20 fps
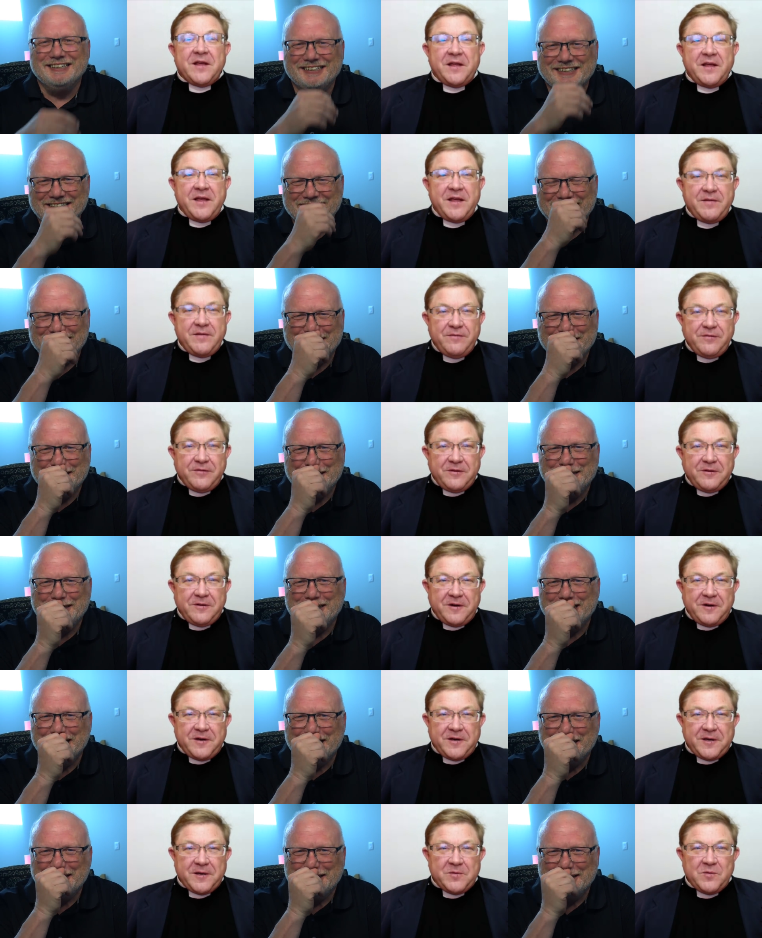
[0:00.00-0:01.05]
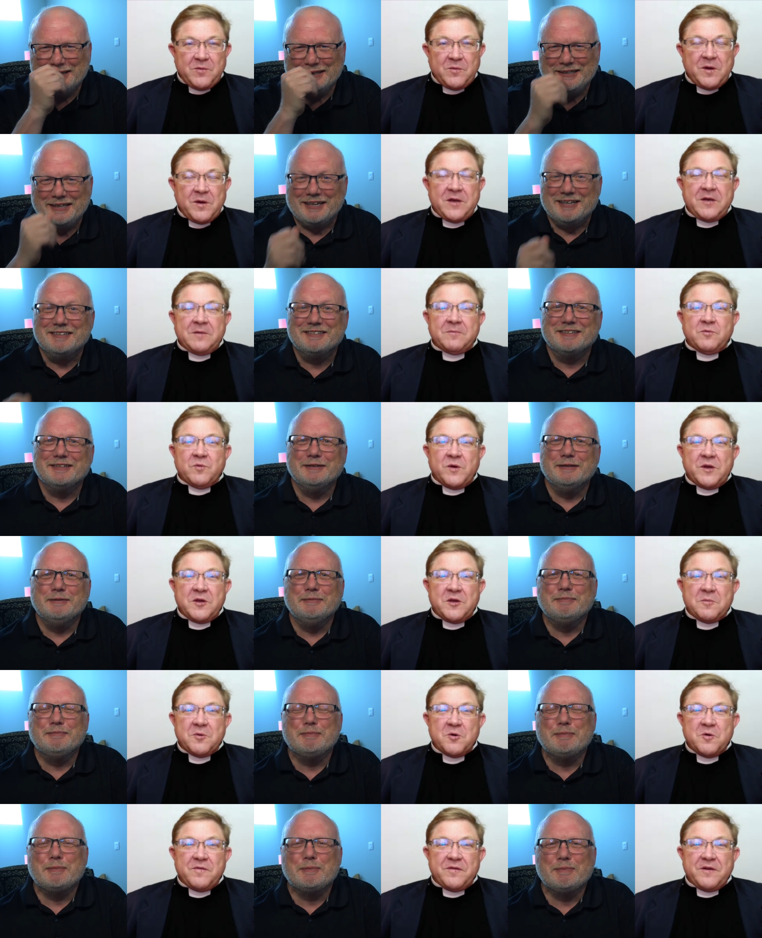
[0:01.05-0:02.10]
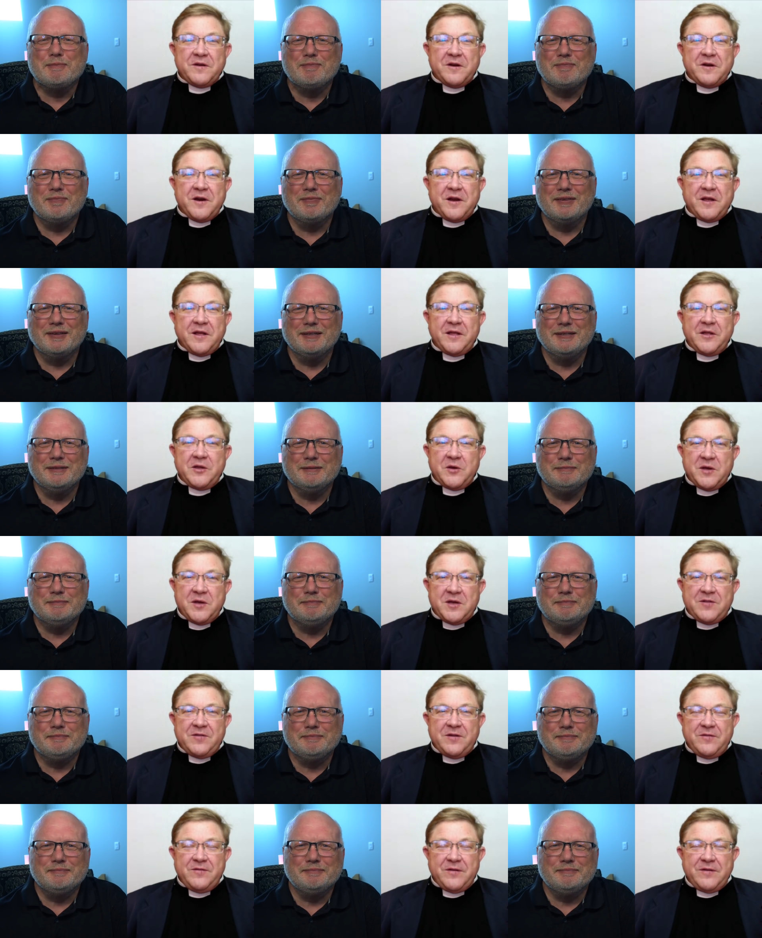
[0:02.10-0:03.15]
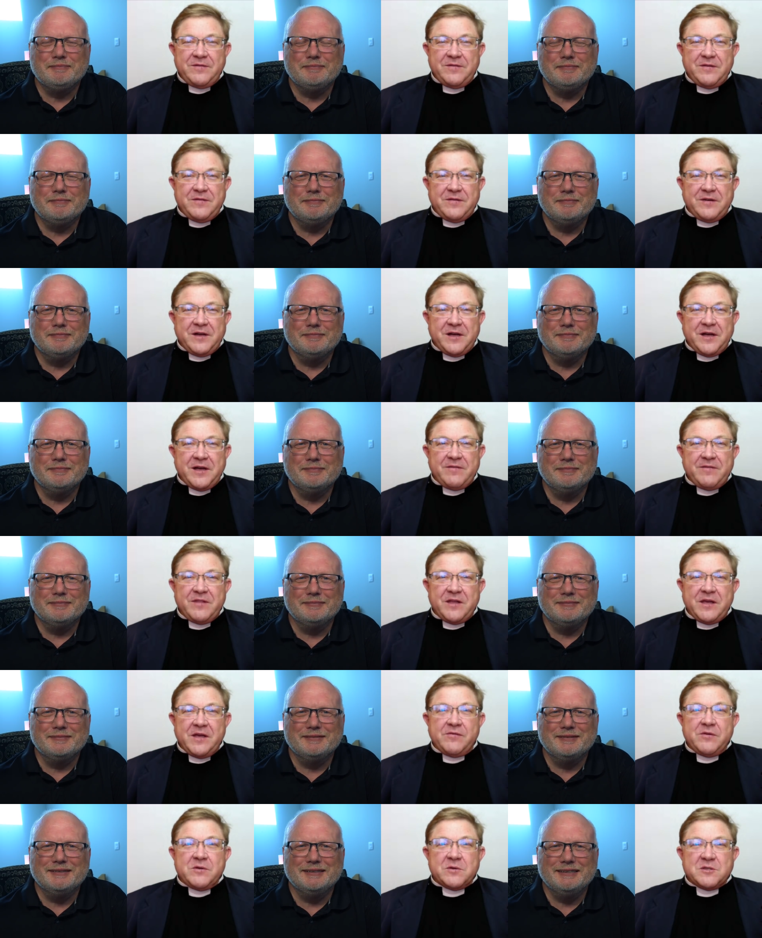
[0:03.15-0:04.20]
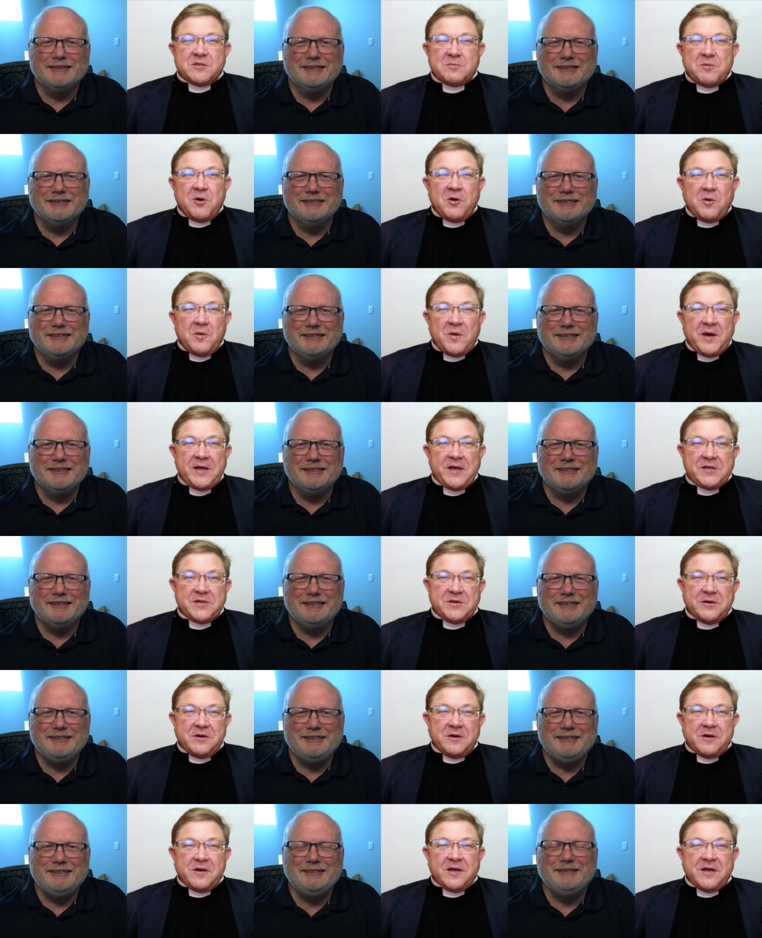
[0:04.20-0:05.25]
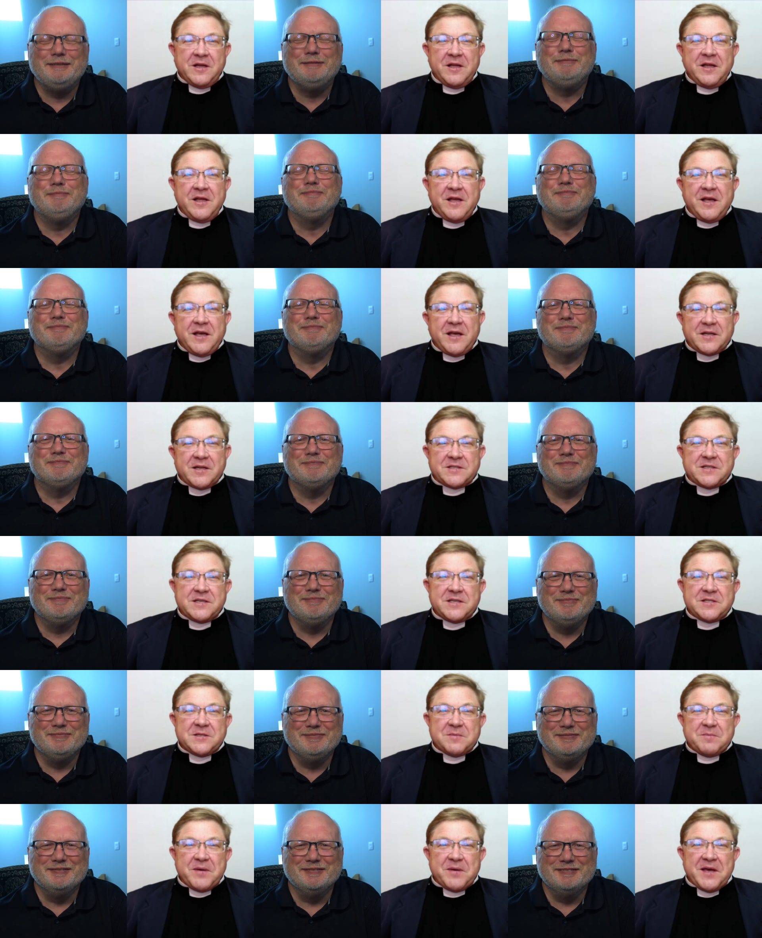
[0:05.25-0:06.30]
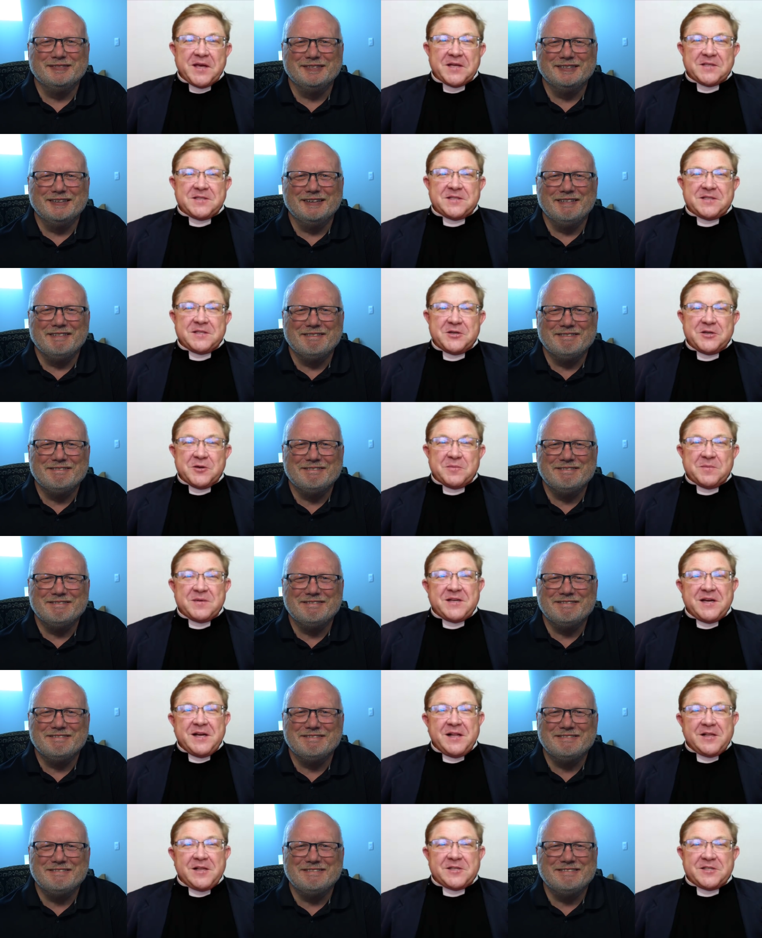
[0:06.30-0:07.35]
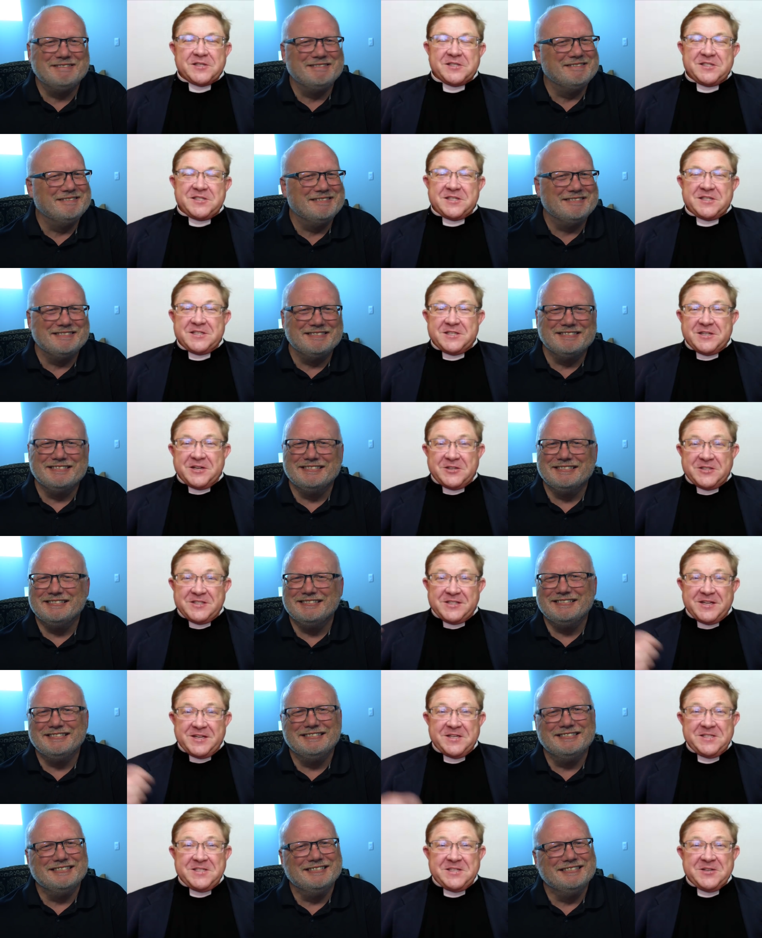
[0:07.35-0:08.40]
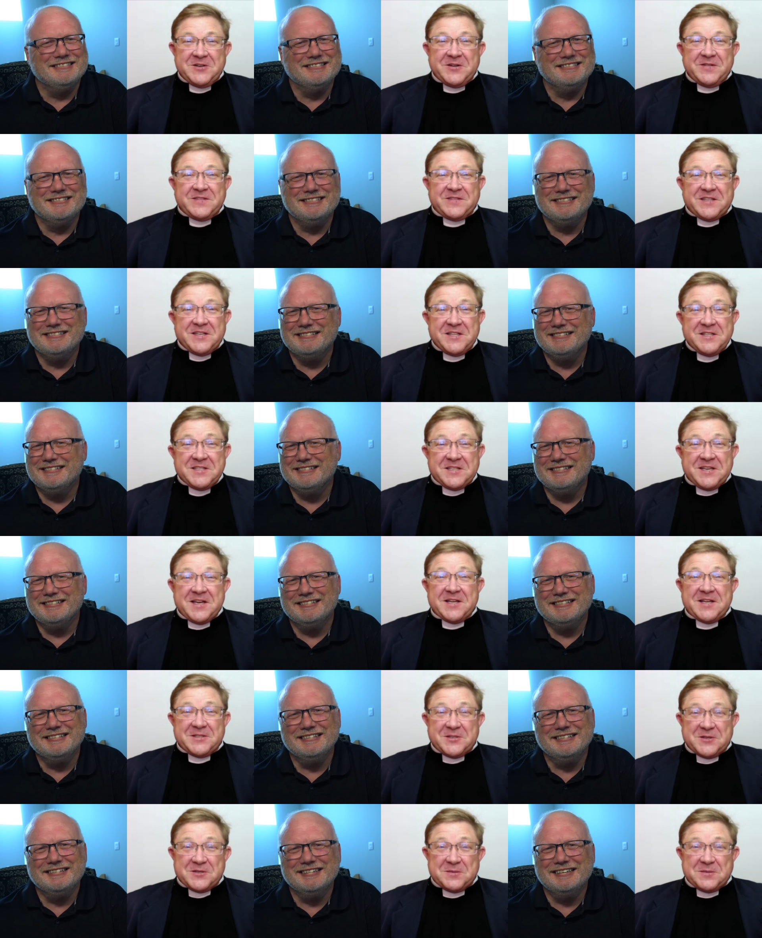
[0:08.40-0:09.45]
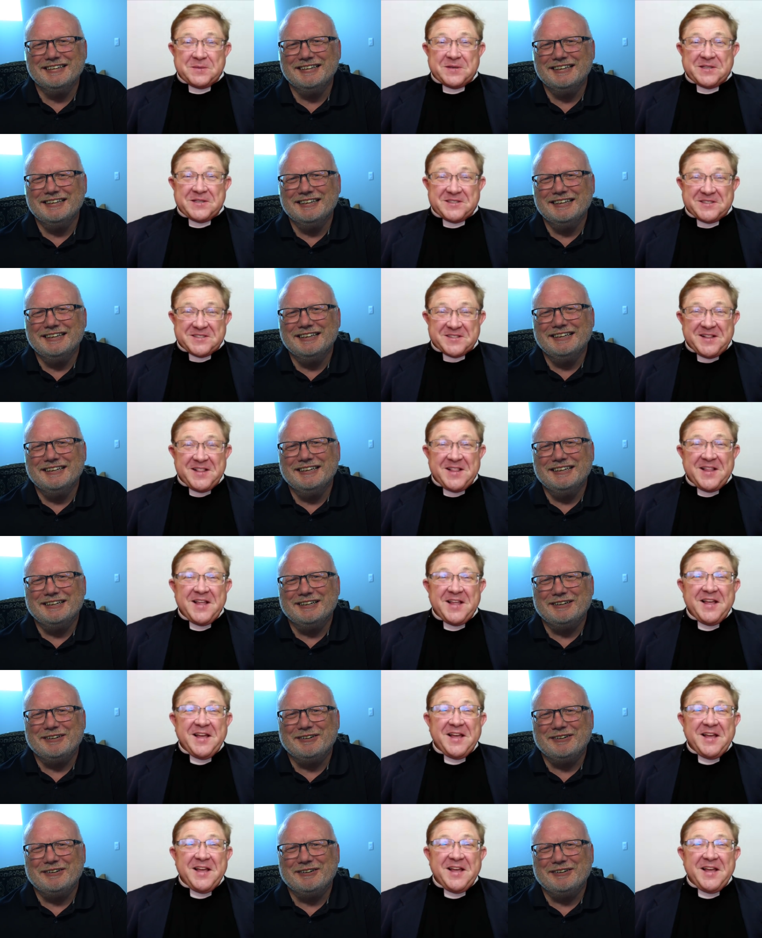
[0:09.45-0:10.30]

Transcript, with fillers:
Speaker 1: in Florida. When yes. when you move here, uh, you hit 55, they give you a small white dog and a season pass at the dermatologist to start slicing off skin cancer spots.